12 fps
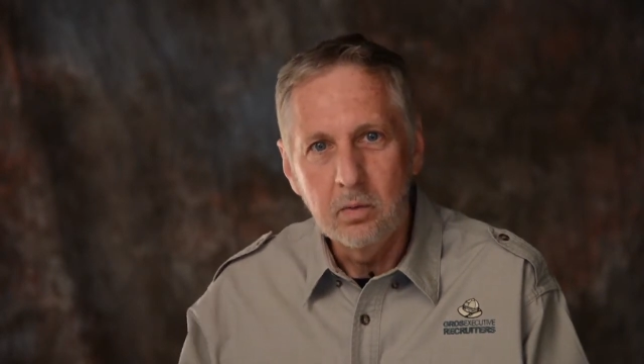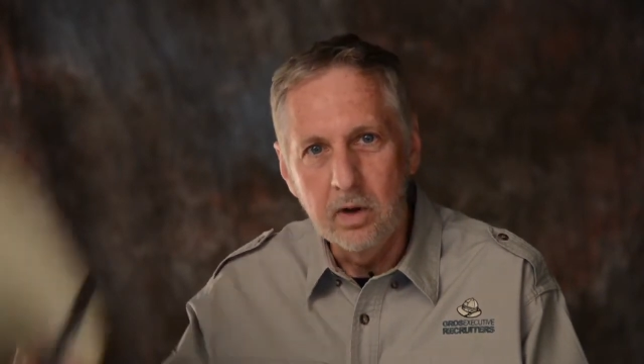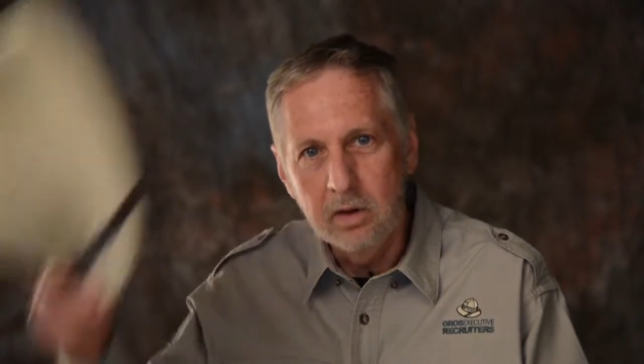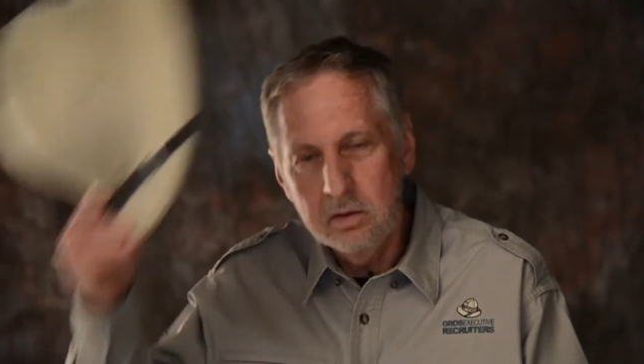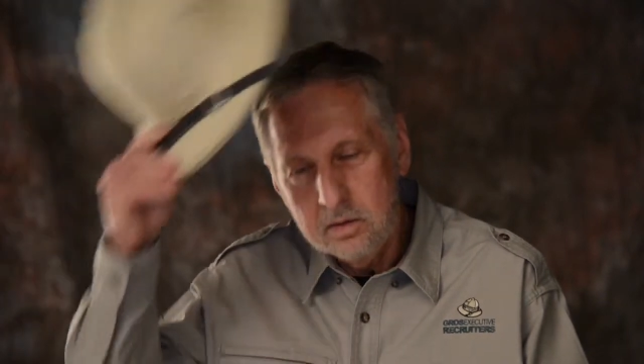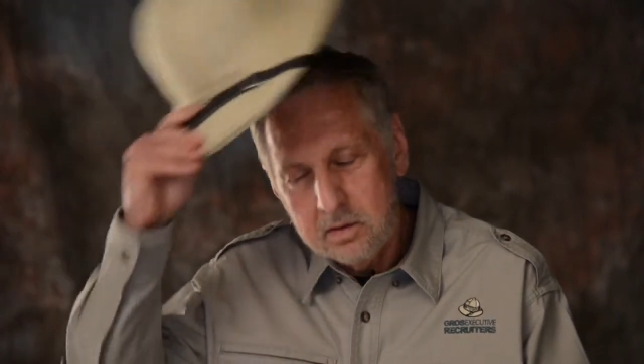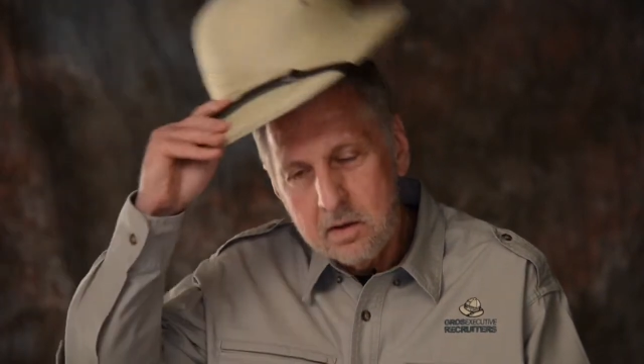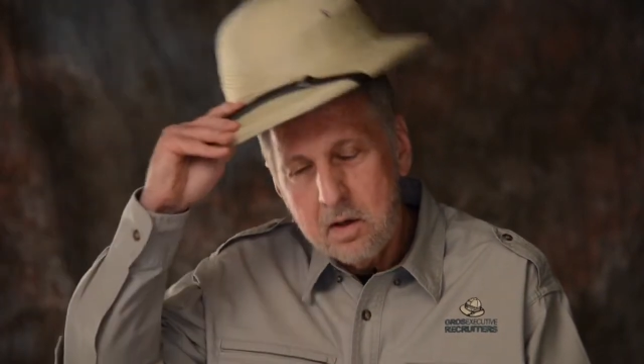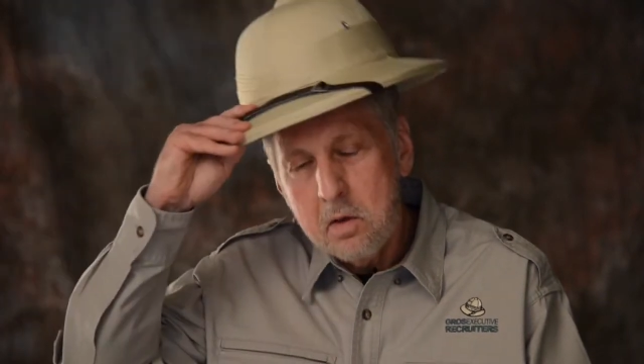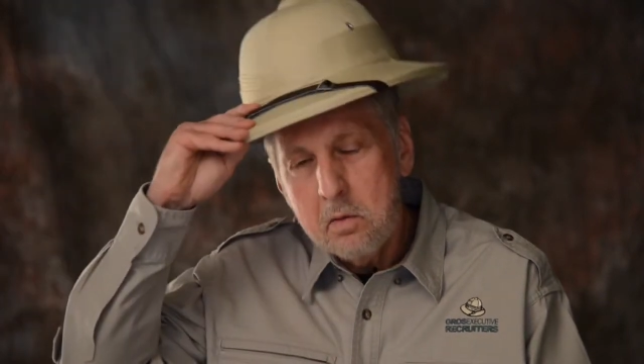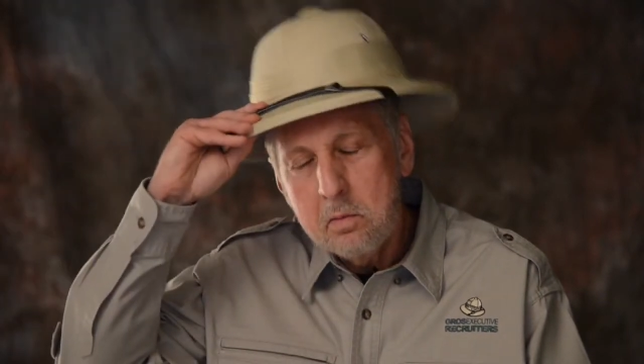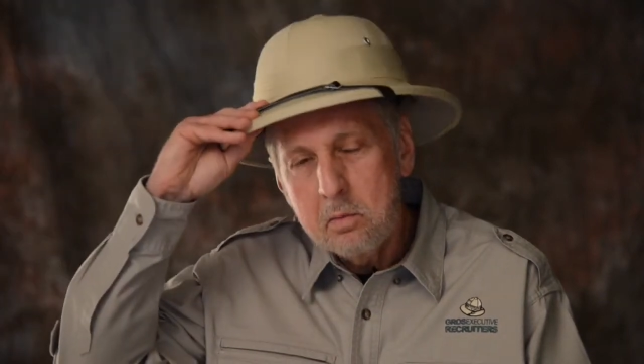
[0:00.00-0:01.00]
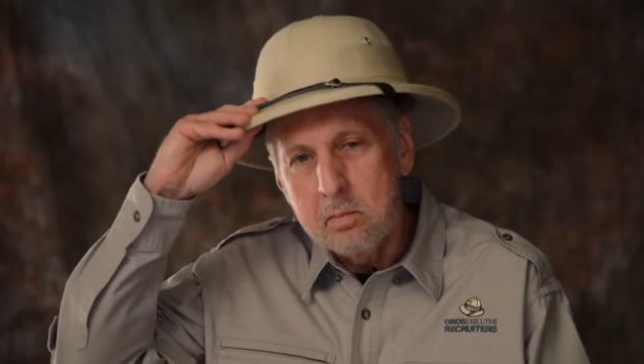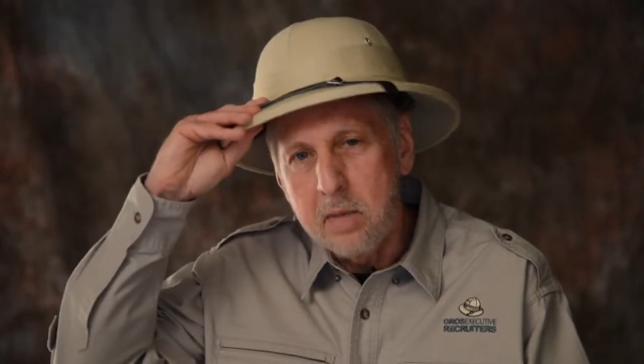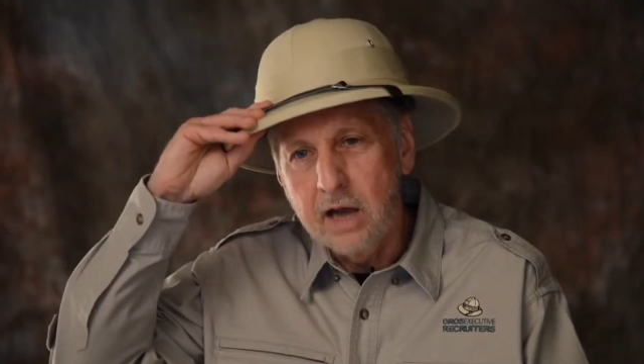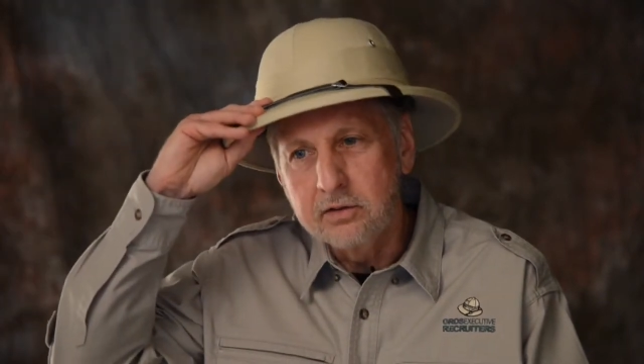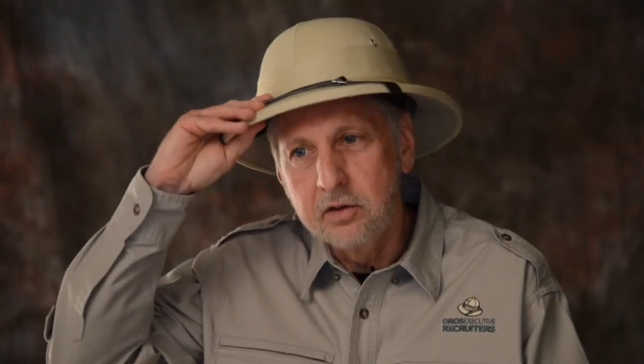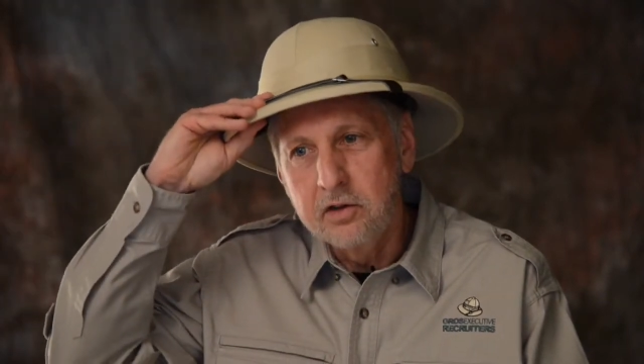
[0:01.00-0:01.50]
Well,
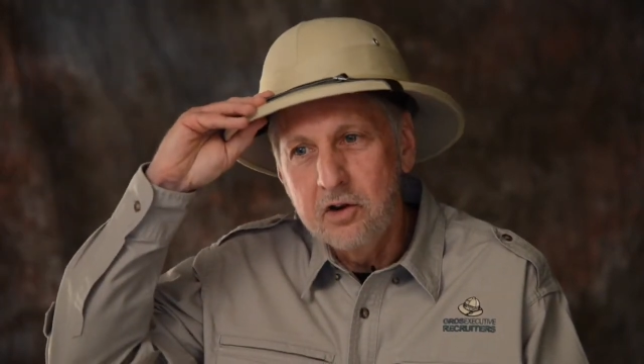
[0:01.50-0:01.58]
back to the